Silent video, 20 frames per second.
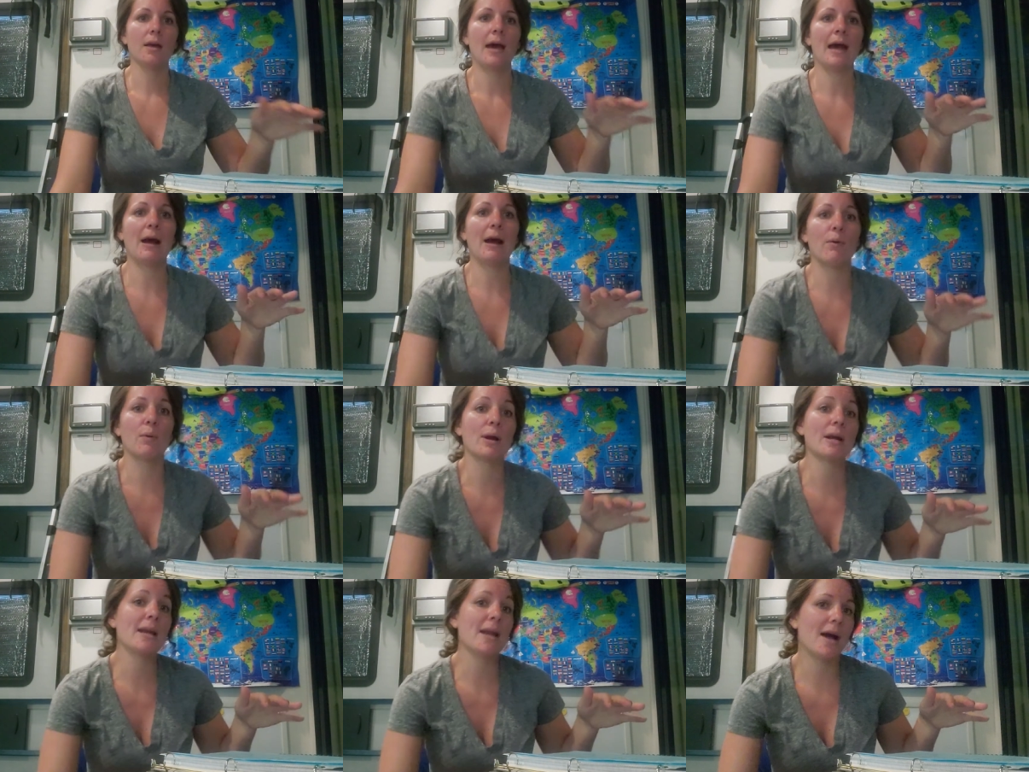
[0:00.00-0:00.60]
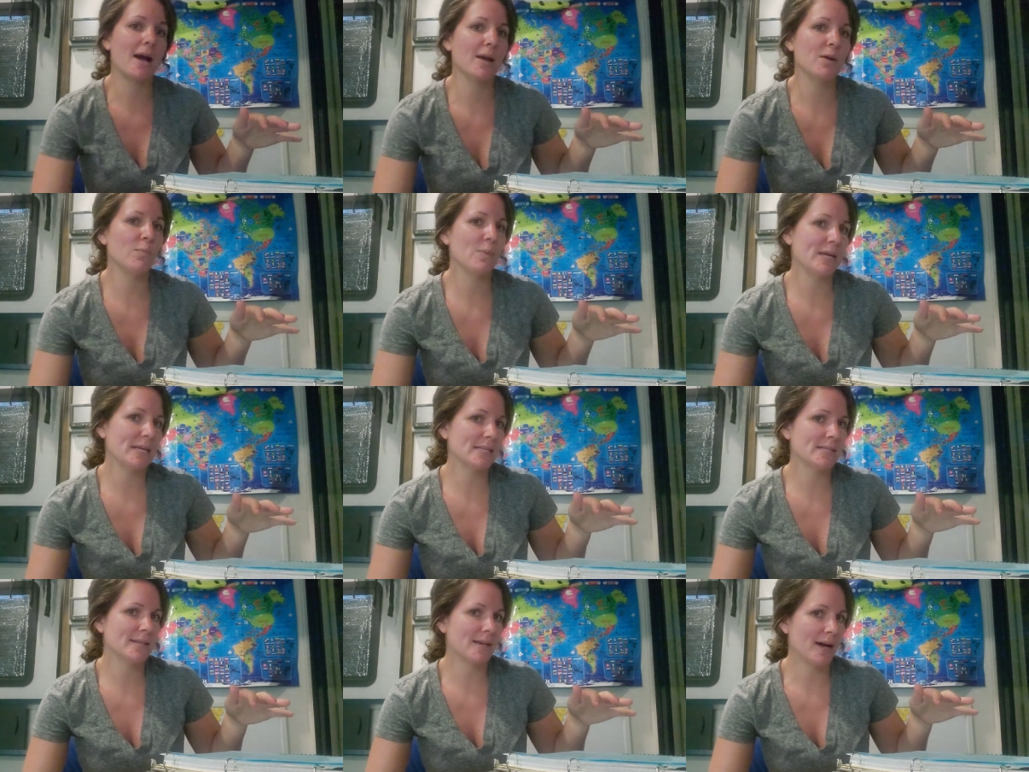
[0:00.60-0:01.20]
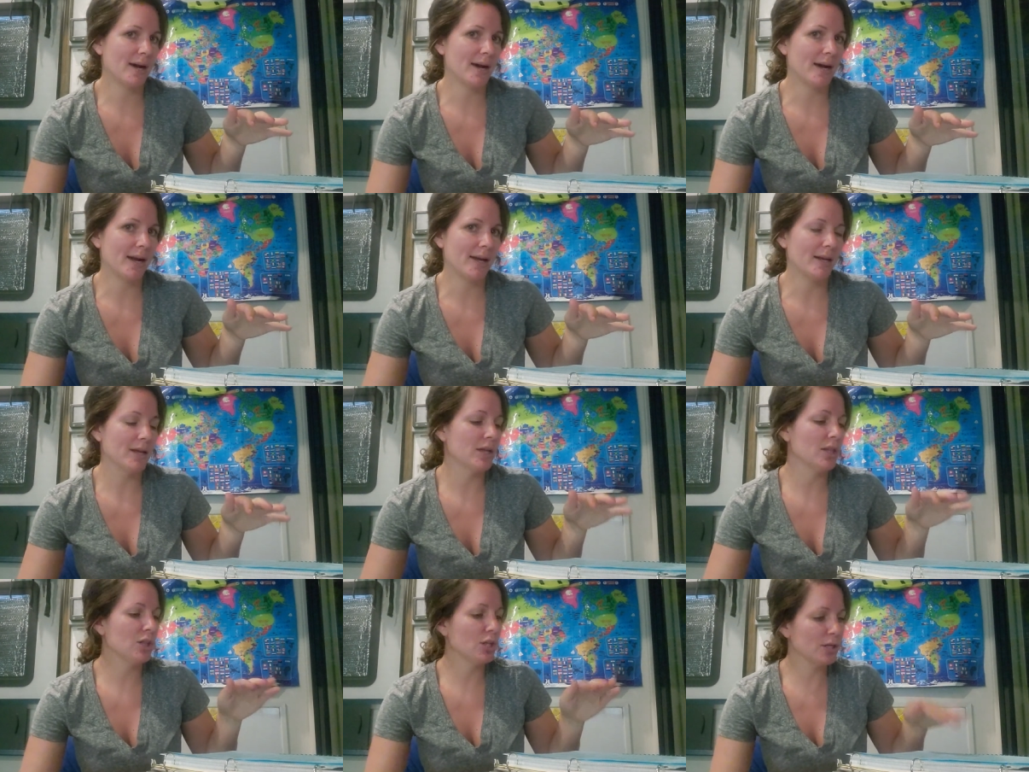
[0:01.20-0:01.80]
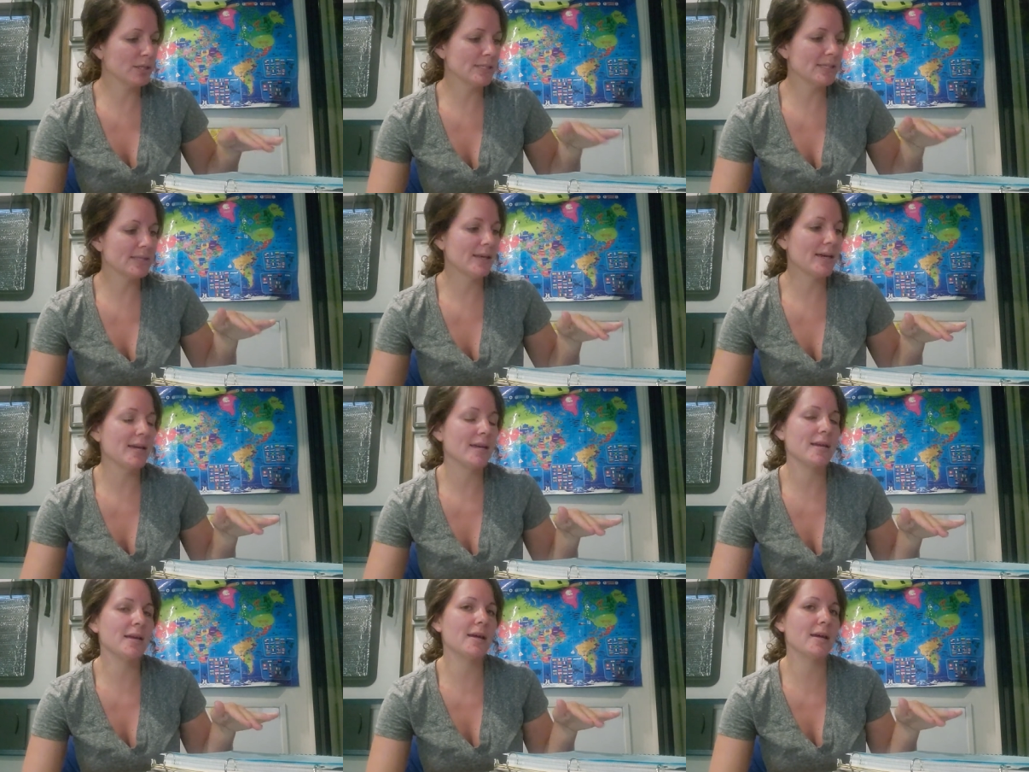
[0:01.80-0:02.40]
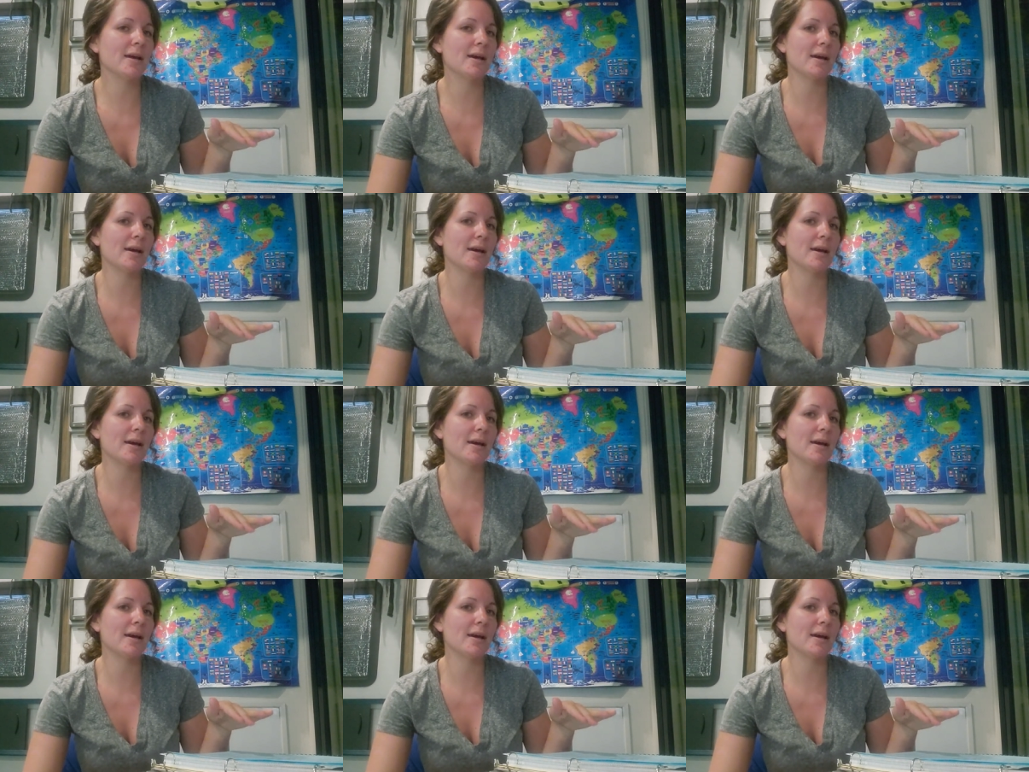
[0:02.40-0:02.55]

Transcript: our nine weeks guide looks like.